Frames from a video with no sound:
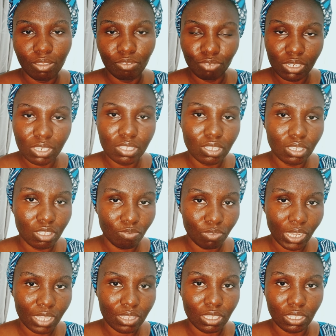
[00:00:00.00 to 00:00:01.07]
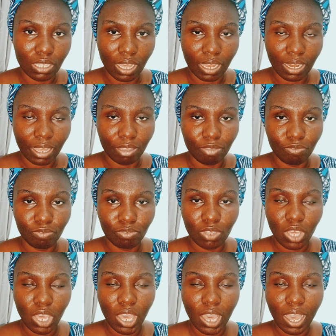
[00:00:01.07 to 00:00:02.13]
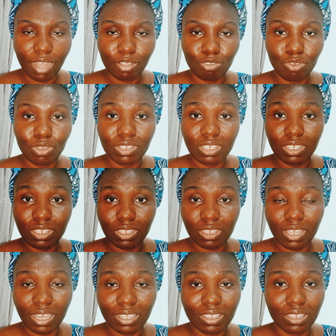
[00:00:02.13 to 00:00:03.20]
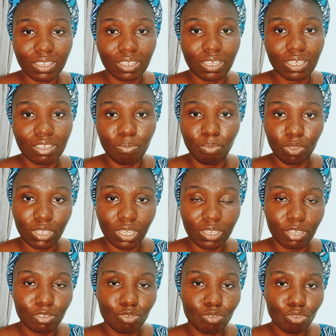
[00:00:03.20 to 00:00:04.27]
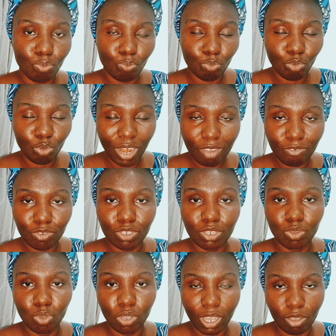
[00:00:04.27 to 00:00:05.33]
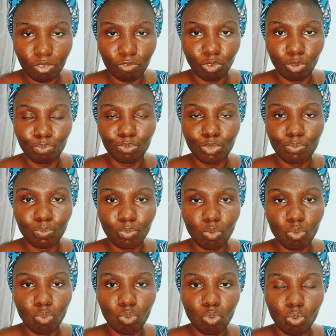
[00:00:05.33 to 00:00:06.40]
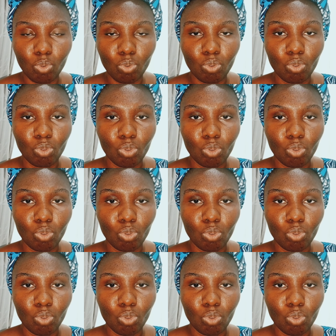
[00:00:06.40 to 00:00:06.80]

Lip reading: really significant in her life, and so it is that it's important that you prayerfully look out for people who